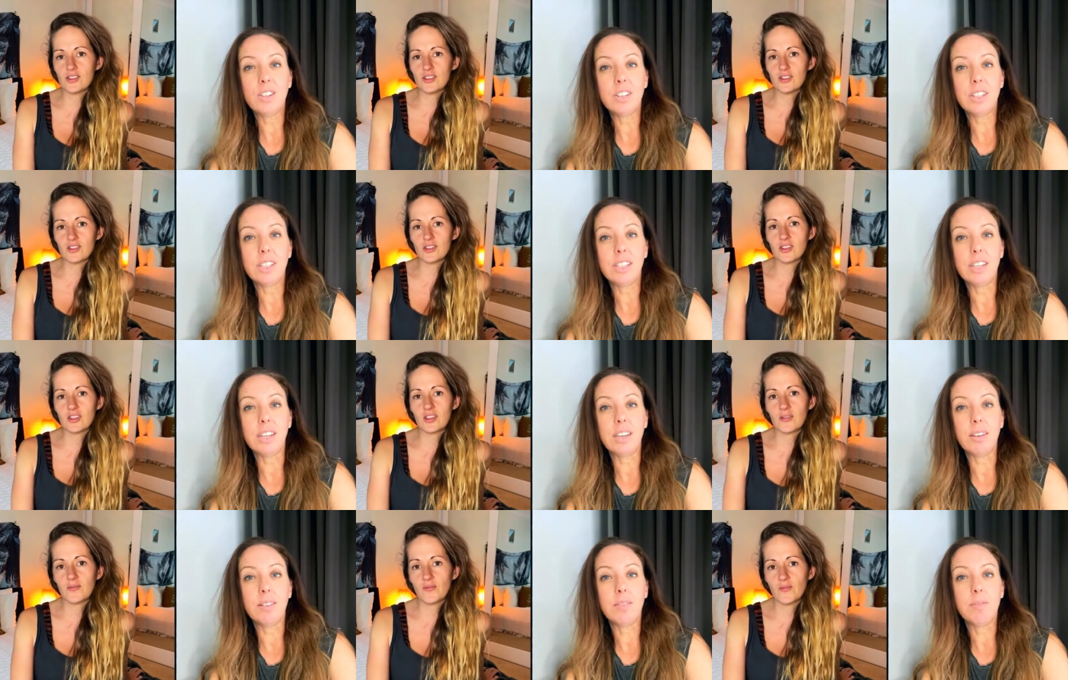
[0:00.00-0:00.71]
Speaker 1: to,
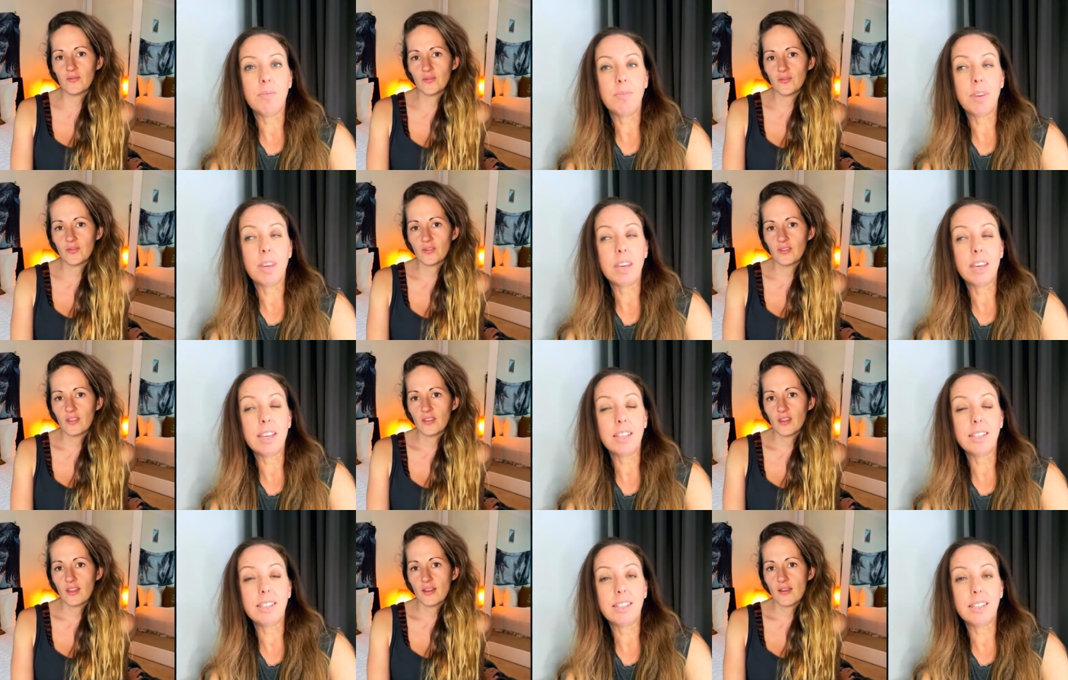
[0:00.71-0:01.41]
sort of thing.
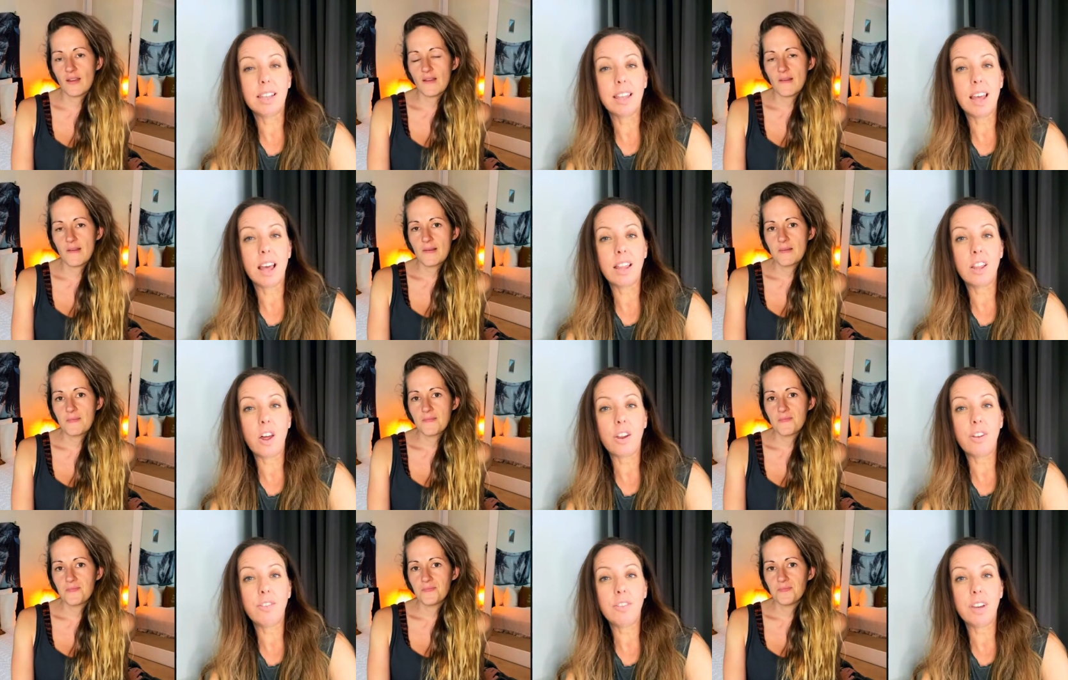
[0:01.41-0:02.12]
Because a
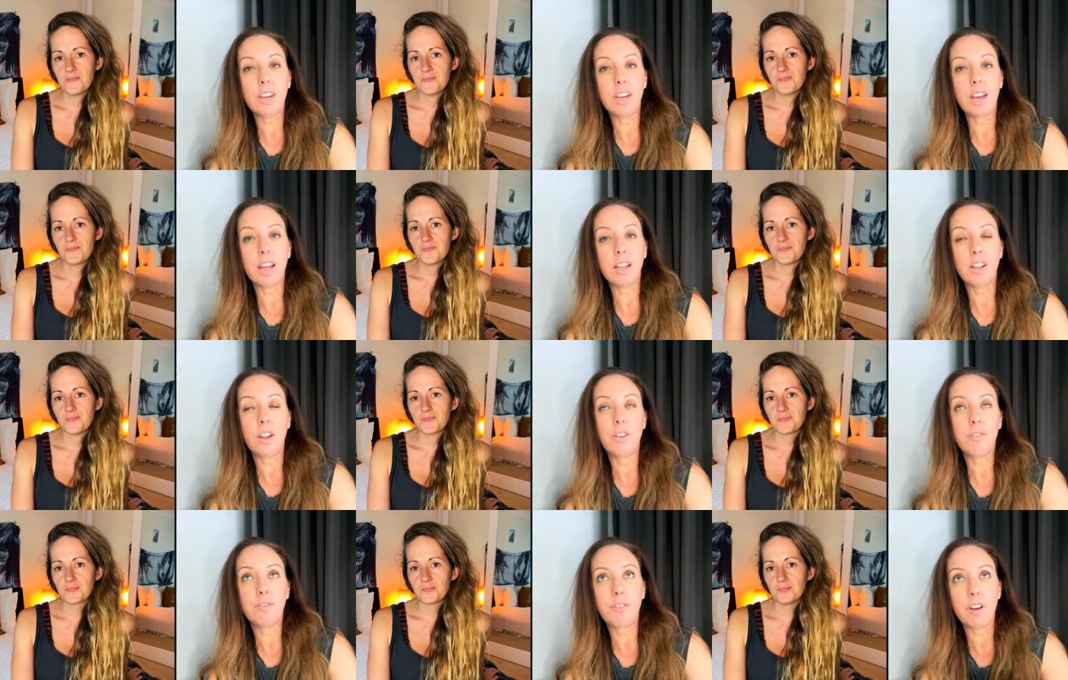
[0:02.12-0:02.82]
lot of it,
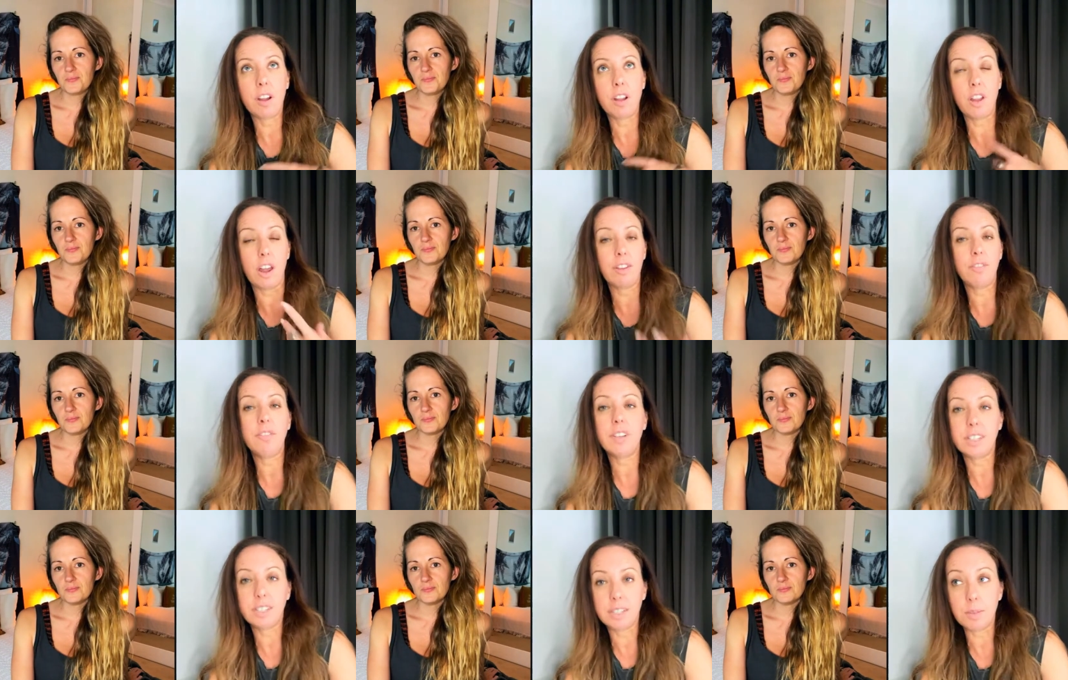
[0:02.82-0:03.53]
a lot for a
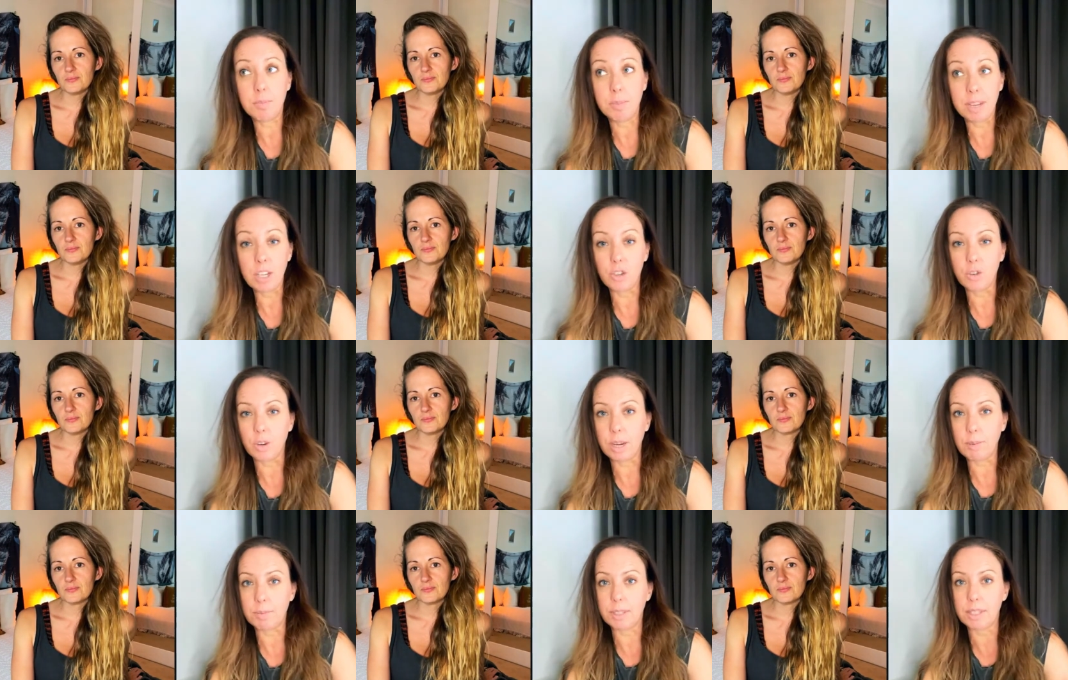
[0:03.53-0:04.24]
lot of us, the
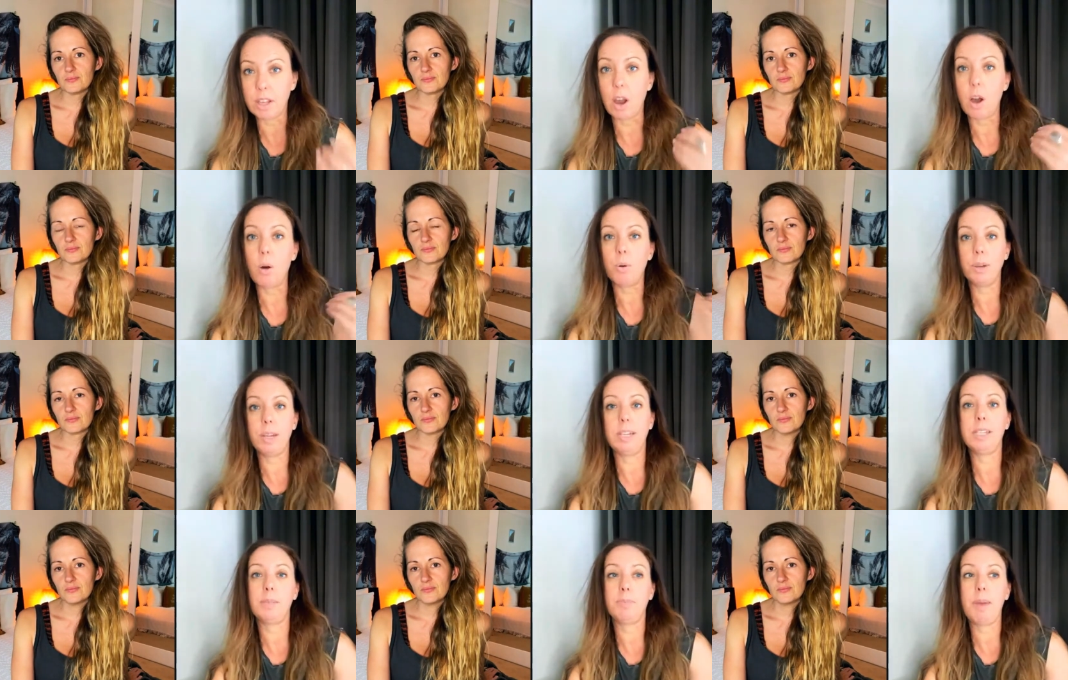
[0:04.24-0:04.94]
big dreams, the
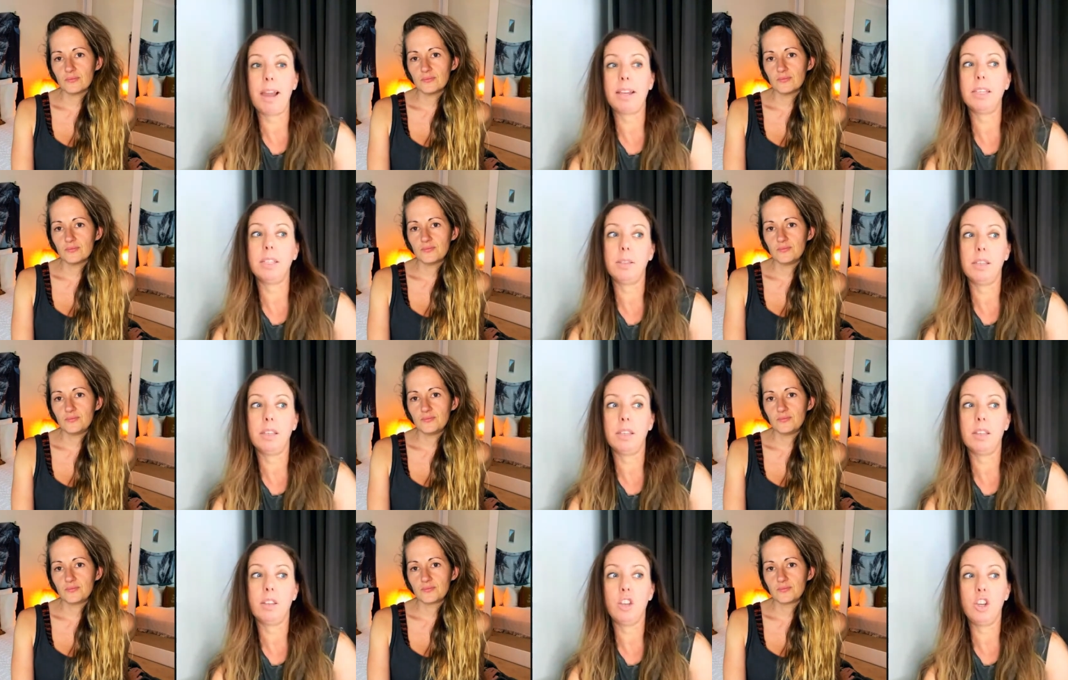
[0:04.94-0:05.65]
holding us back
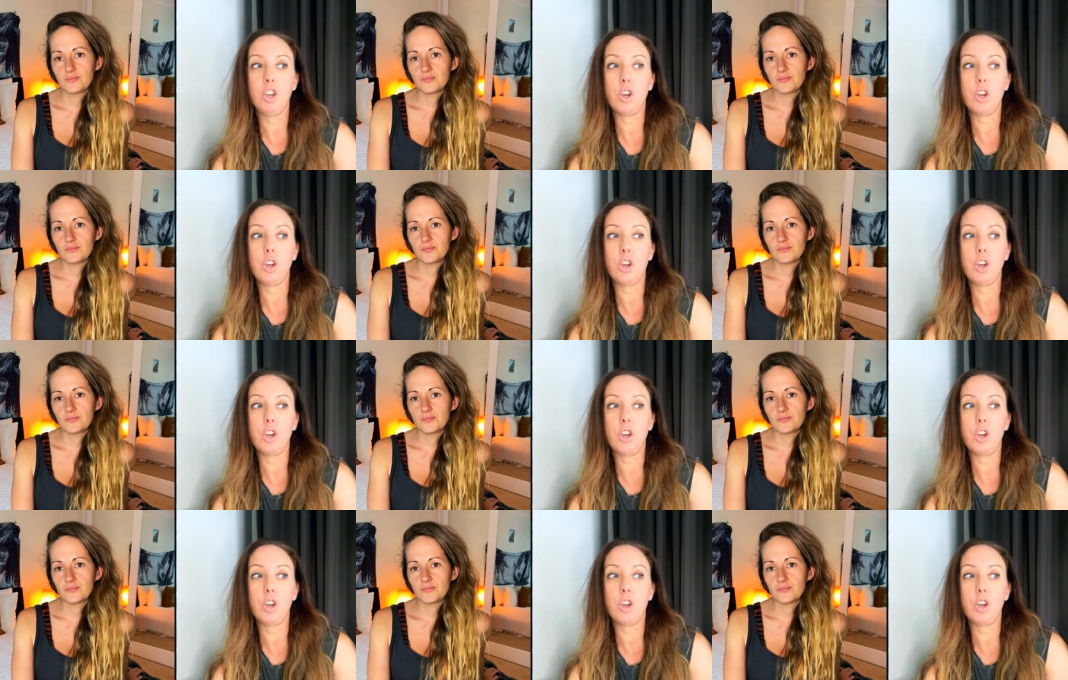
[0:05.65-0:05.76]
is that,